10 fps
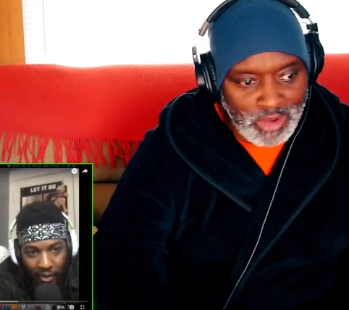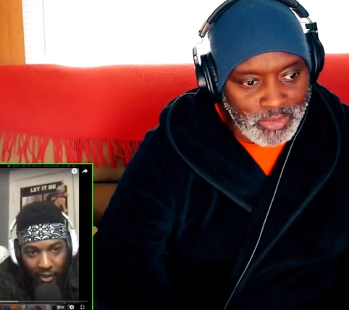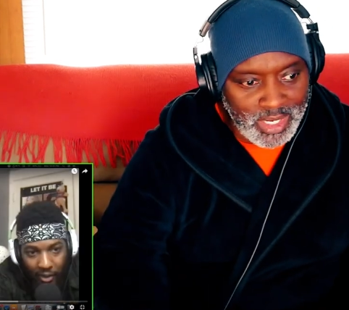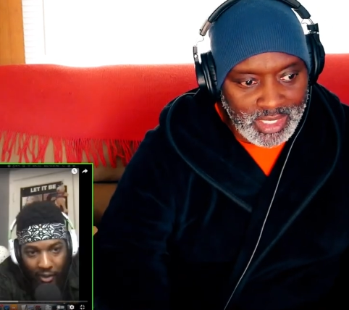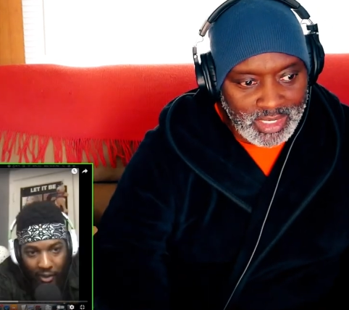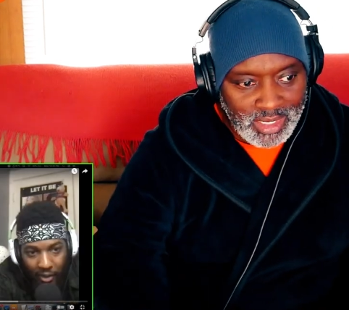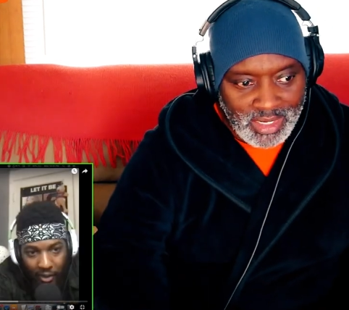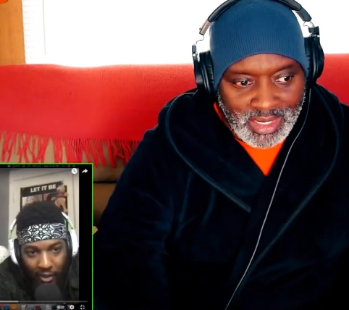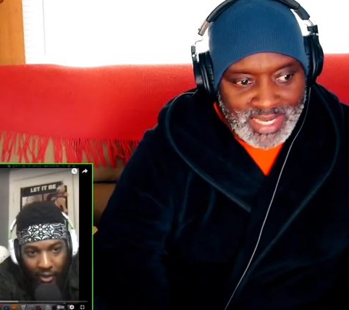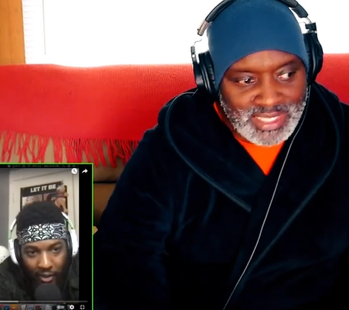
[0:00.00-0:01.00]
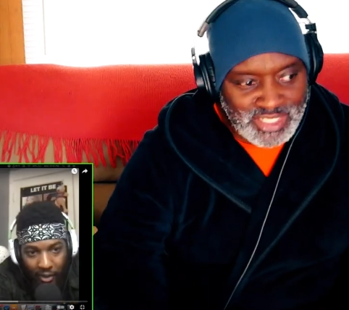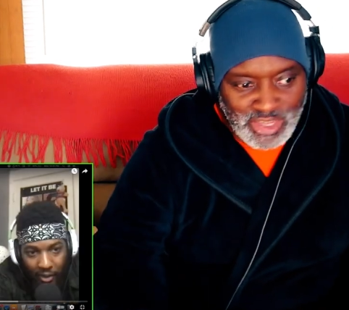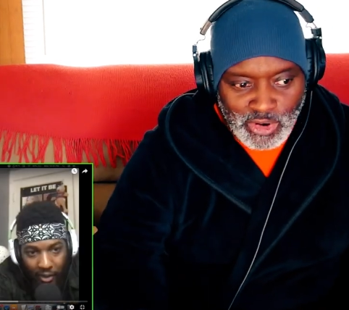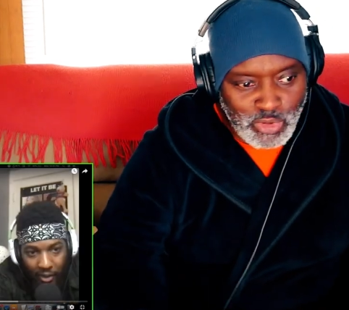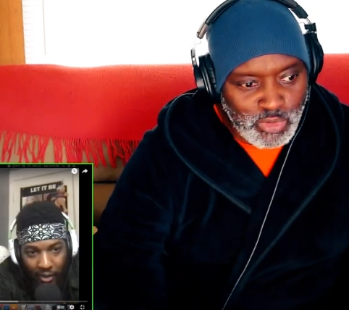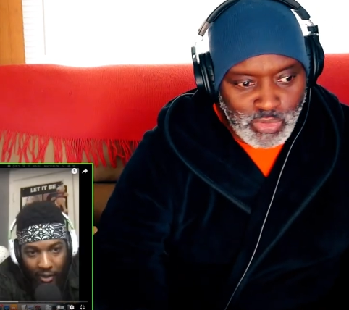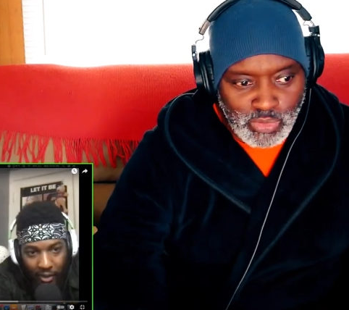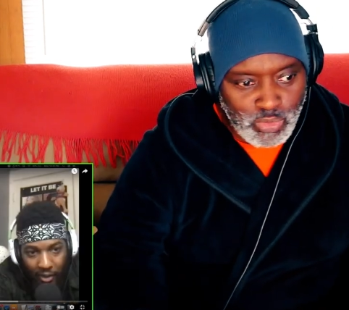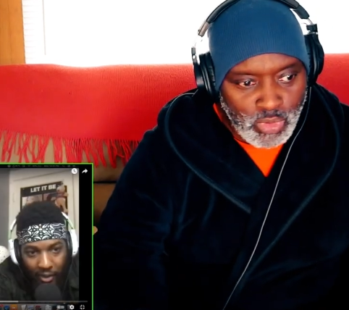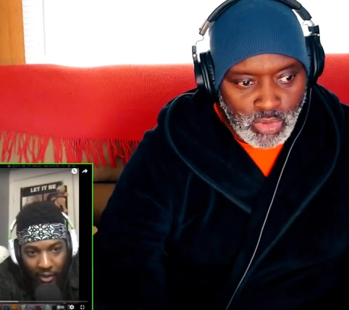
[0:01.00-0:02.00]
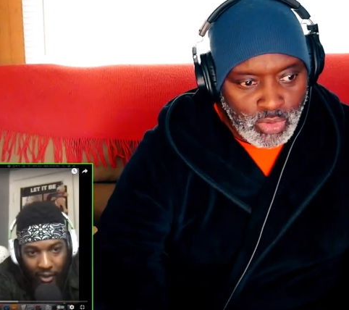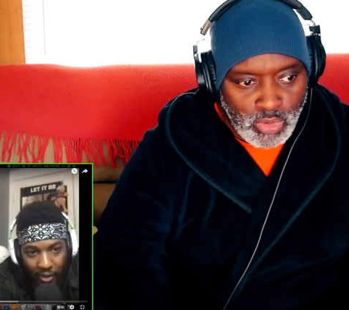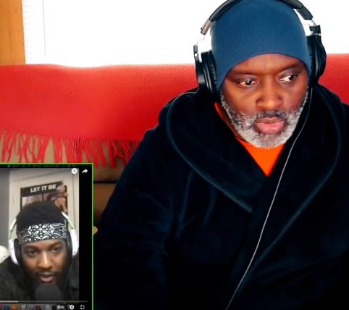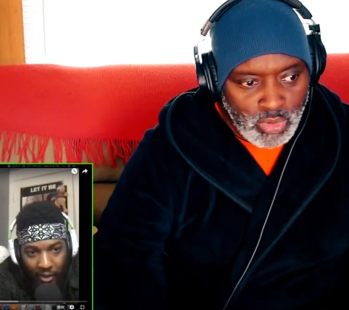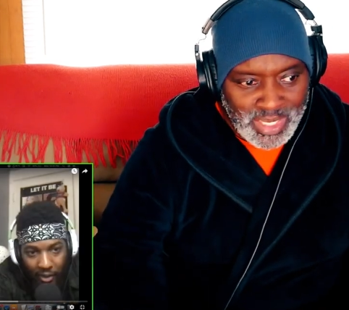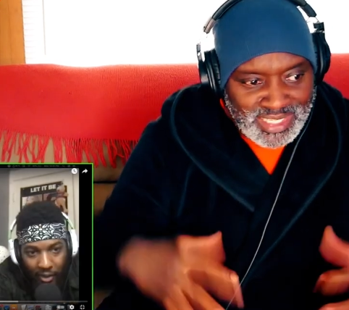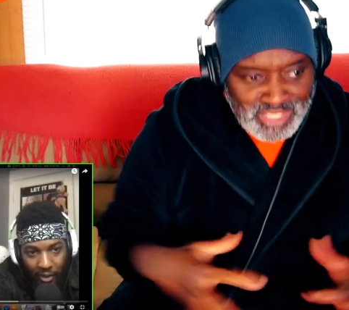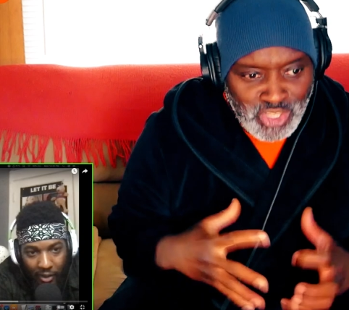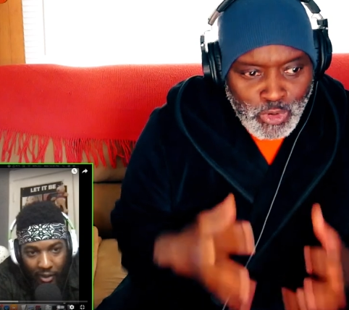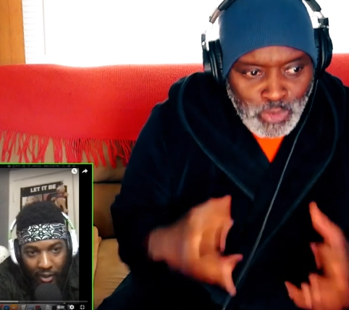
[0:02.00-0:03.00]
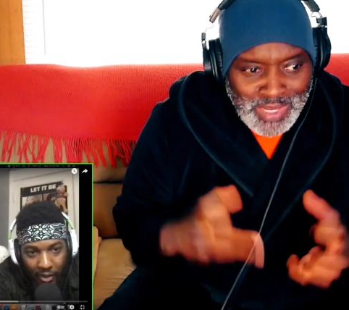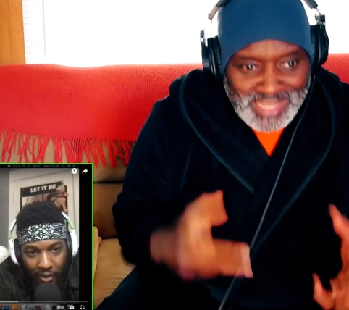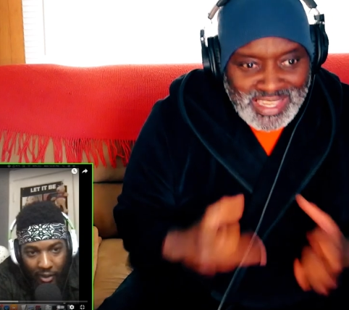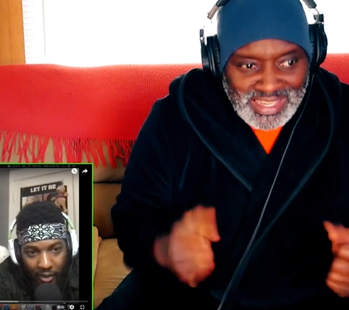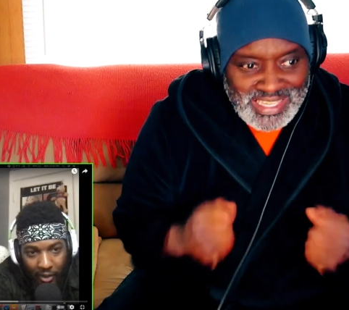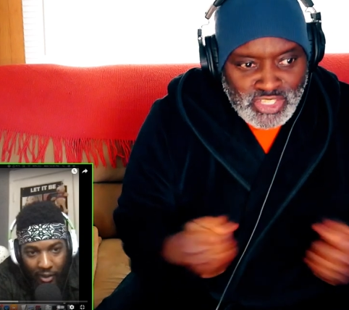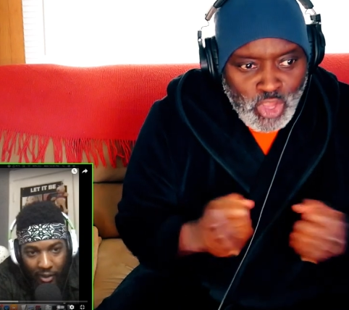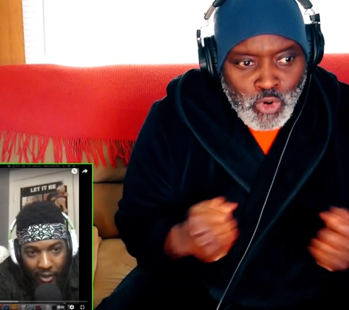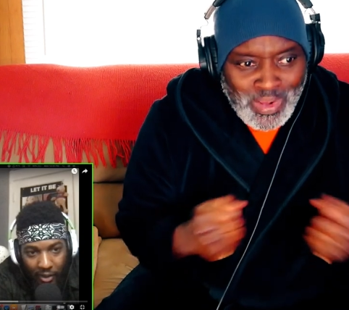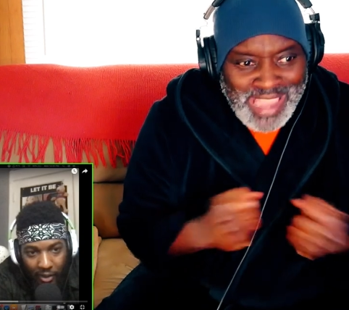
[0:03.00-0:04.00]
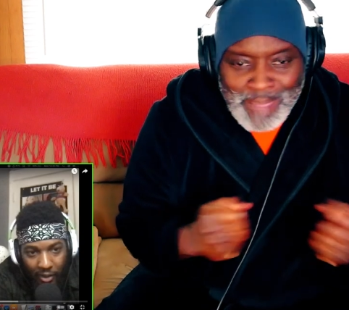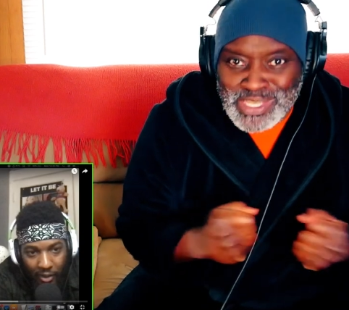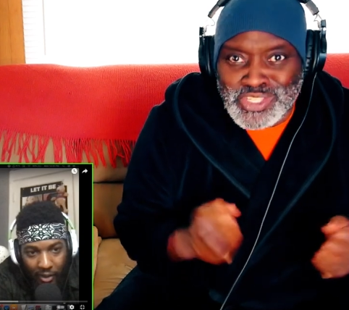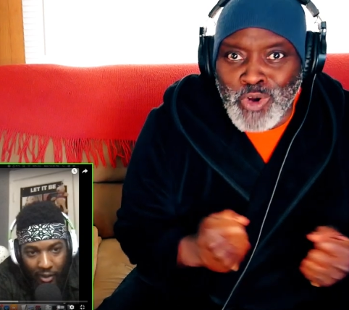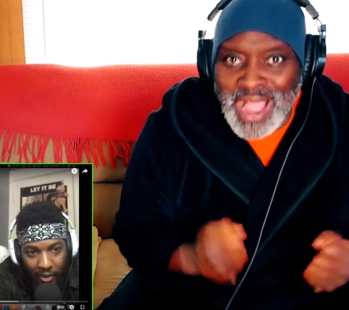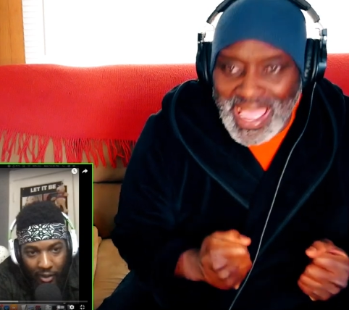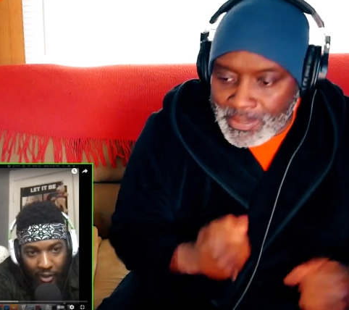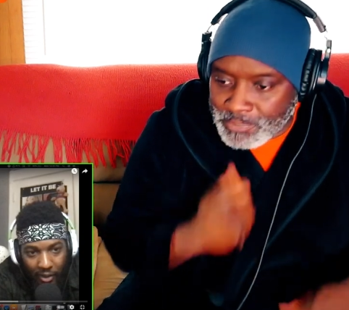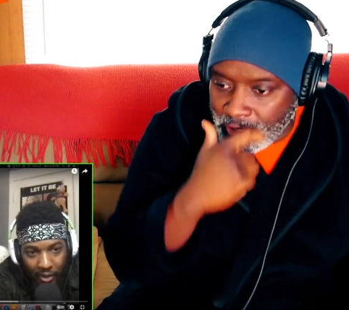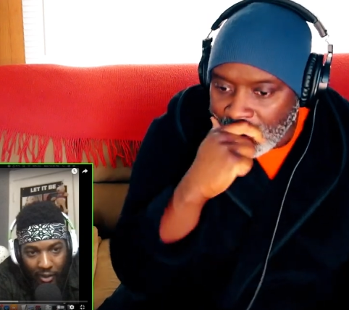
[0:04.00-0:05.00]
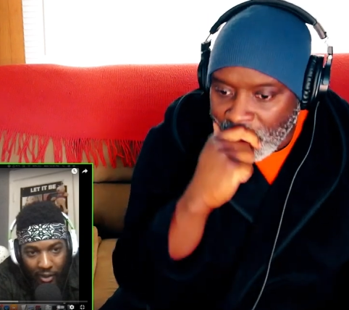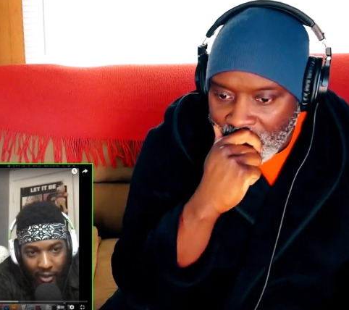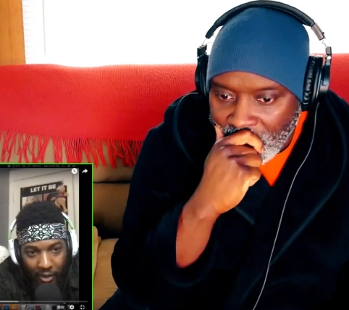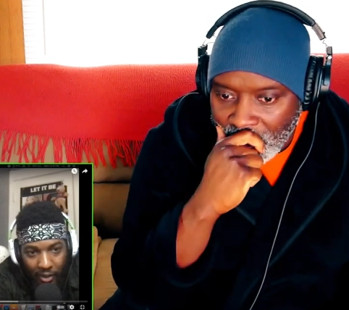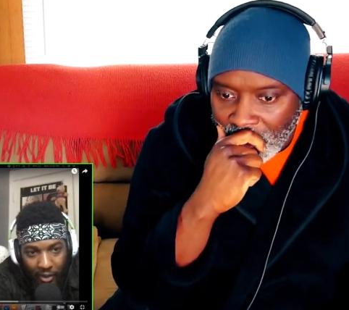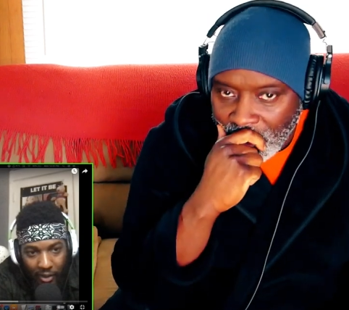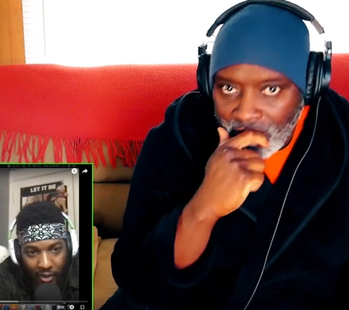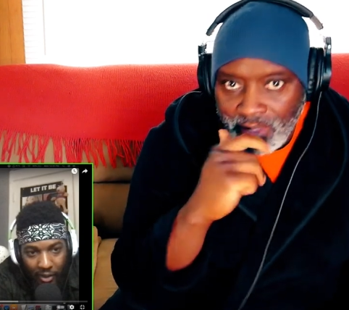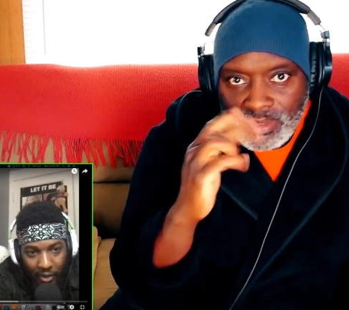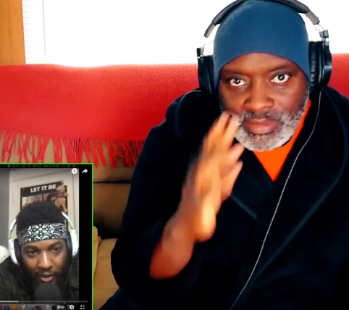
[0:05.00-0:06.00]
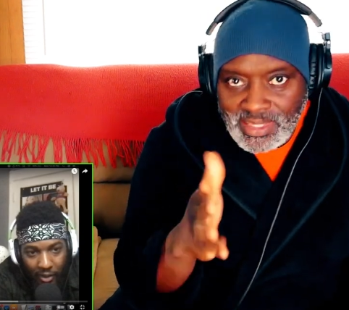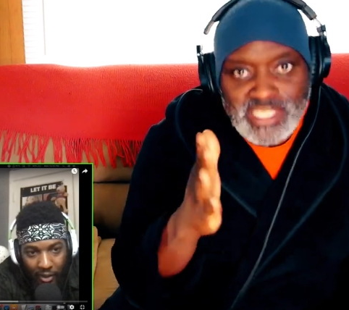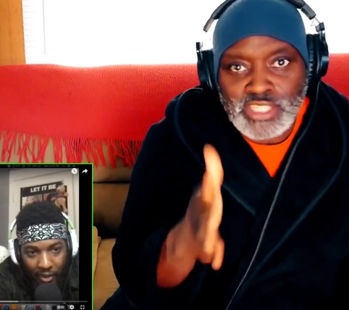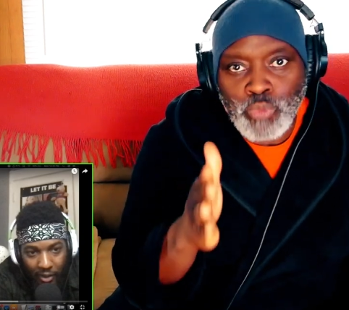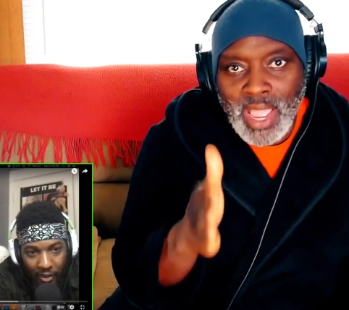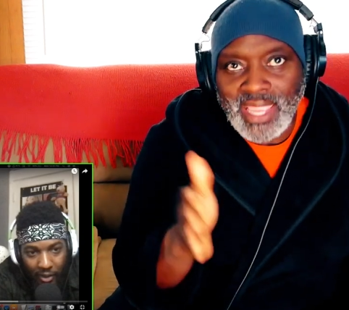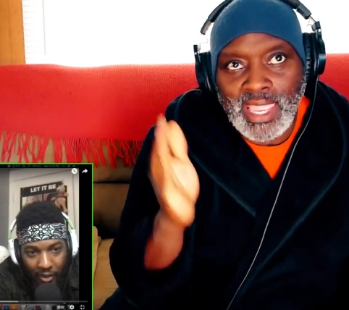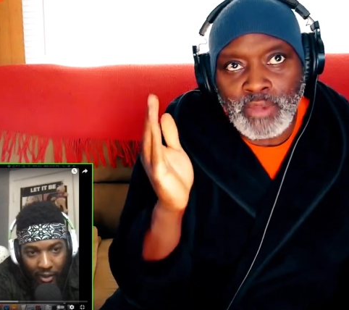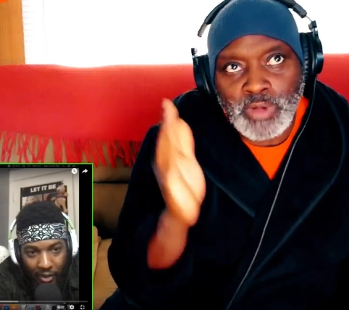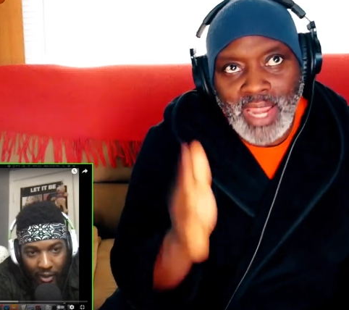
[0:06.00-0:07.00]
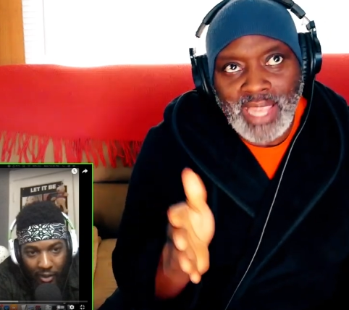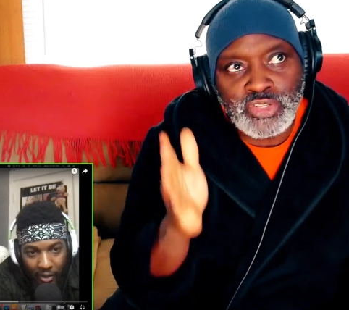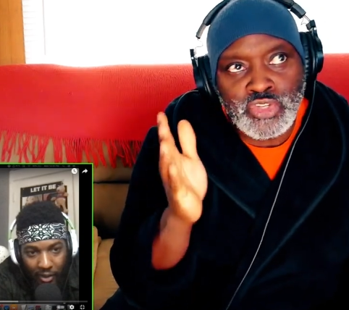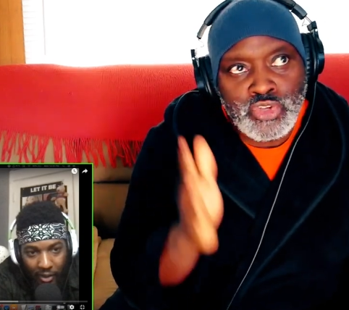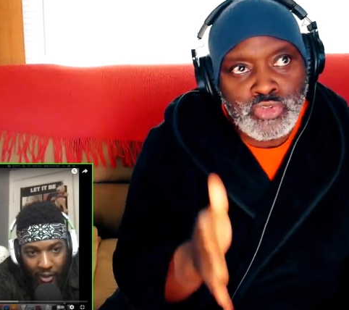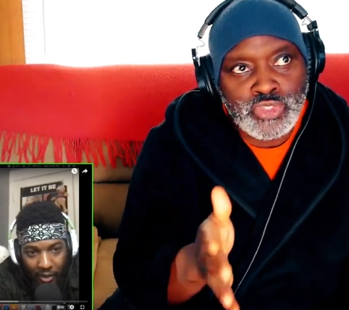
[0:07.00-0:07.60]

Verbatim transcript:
Speaker 1: already. It's so, it's so, it, it's so, got me so hyped. This is why I can't react to new